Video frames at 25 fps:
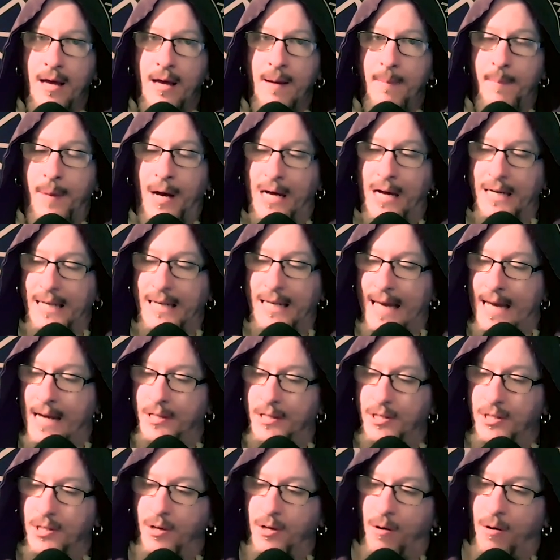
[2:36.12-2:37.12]

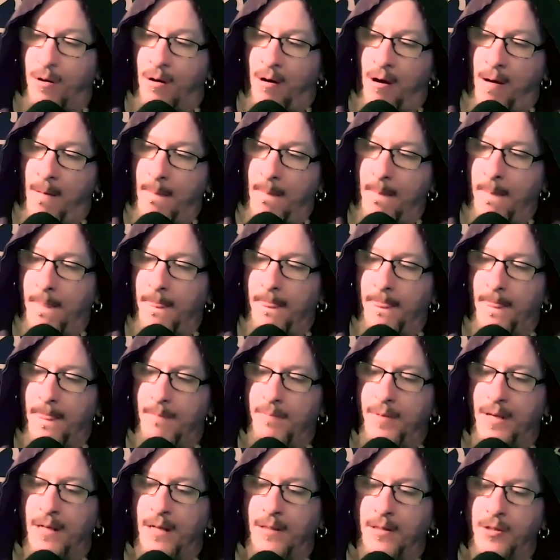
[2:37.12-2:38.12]
podcasts are
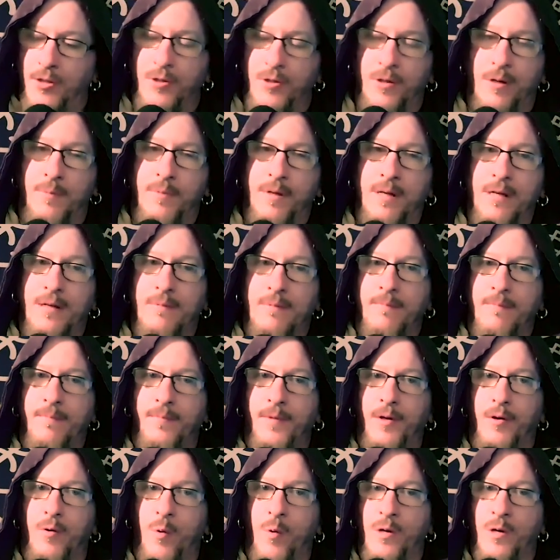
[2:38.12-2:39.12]
being distributed.
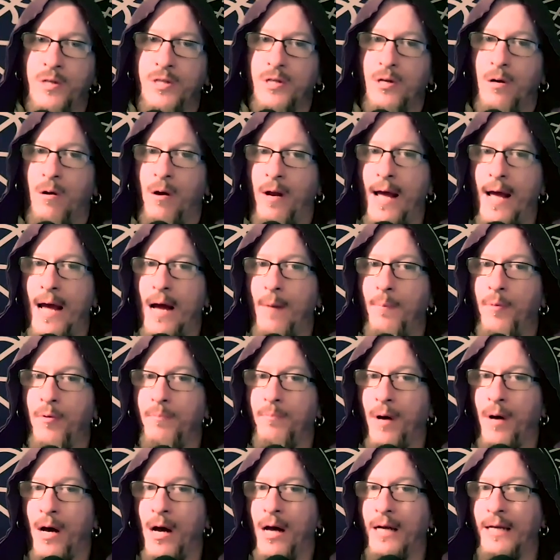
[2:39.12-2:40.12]
Of course, they're on Apple
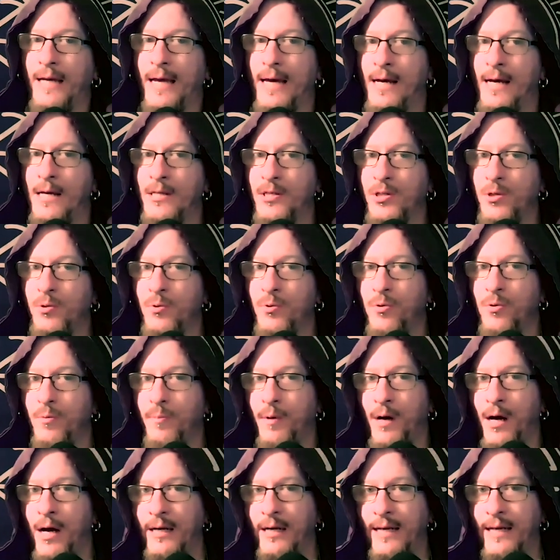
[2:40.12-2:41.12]
Podcasts, Google
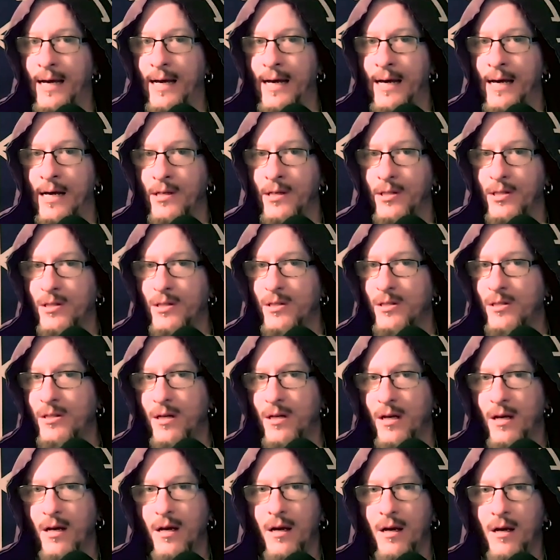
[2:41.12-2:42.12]
Podcasts,
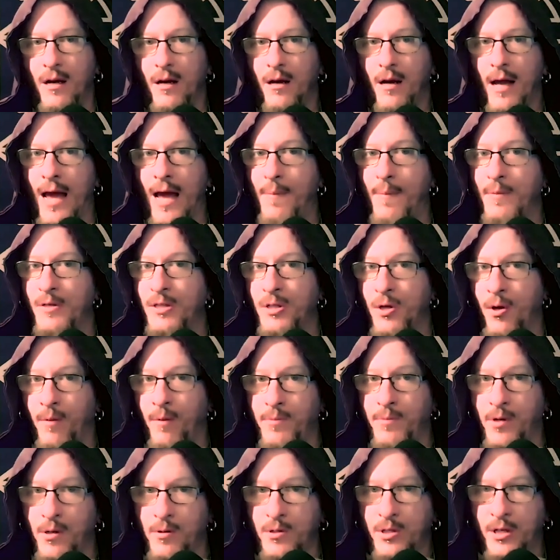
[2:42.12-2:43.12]
Amazon
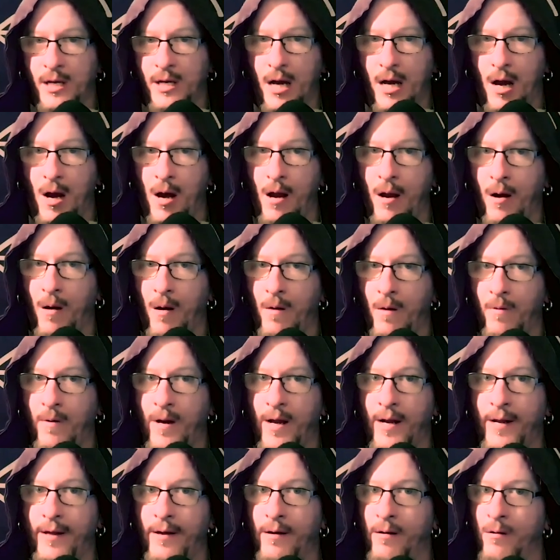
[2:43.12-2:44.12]
Music,
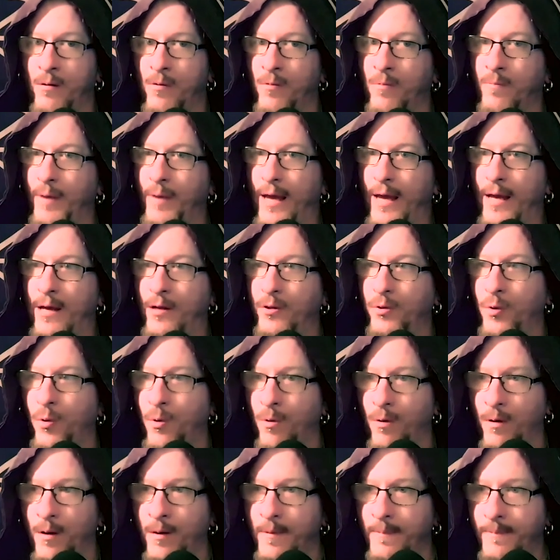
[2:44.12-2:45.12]
iHeartRadio,
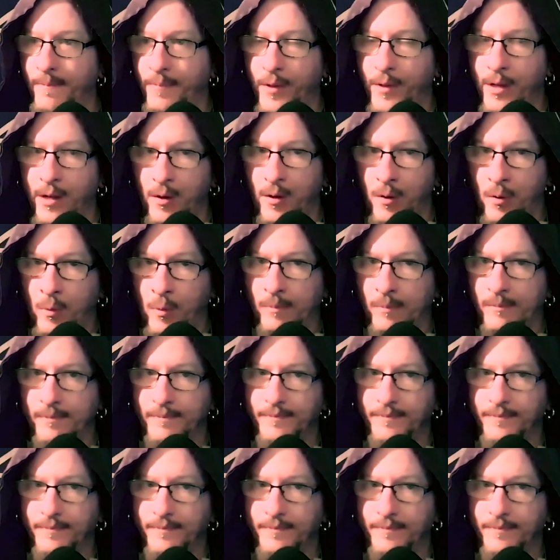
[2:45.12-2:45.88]
Pandora, you know,